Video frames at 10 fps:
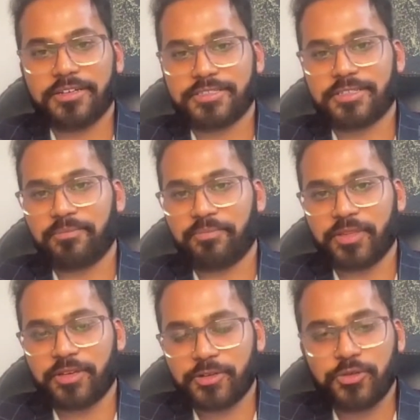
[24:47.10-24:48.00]

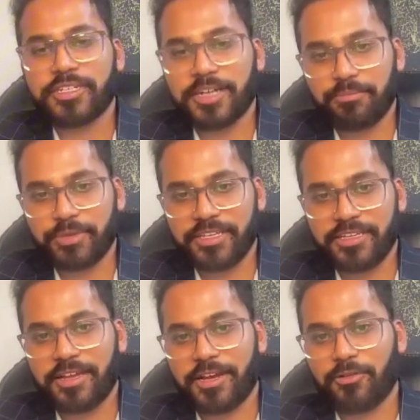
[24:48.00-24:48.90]
some good
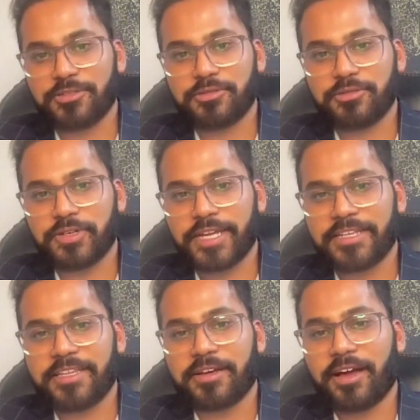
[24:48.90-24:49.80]
company and also
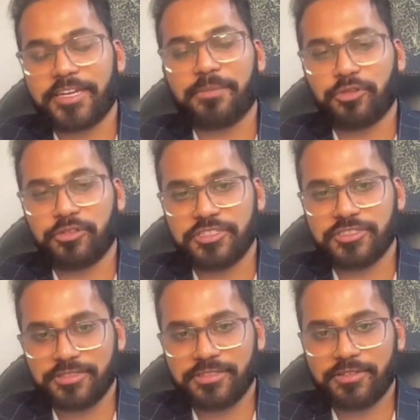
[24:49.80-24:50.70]
get the higher
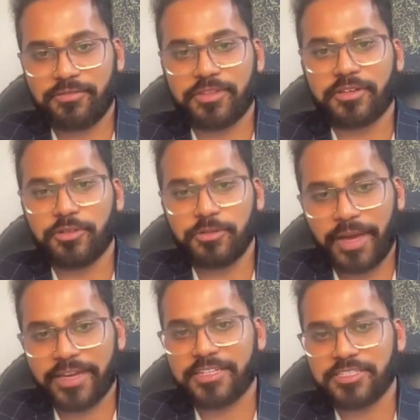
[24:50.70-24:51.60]
position with a good
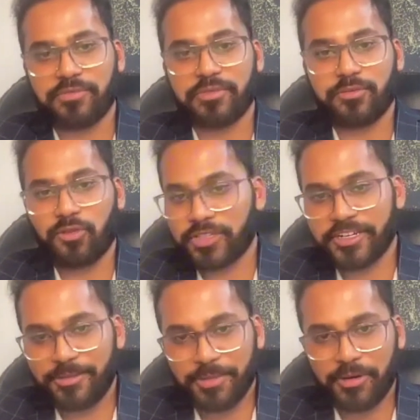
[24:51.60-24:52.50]
package, everything what they
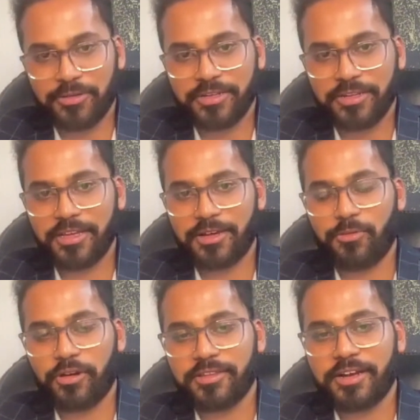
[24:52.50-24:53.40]
dream about?
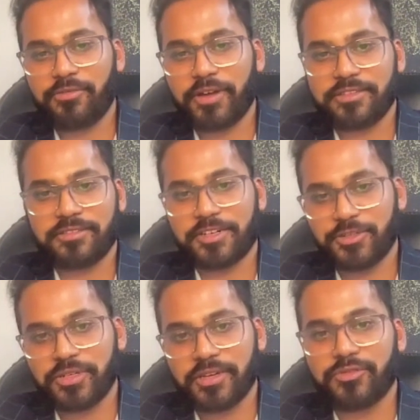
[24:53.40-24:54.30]
what are the advices that
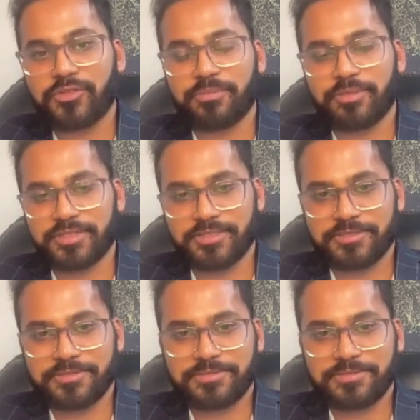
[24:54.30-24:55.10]
you give to that person?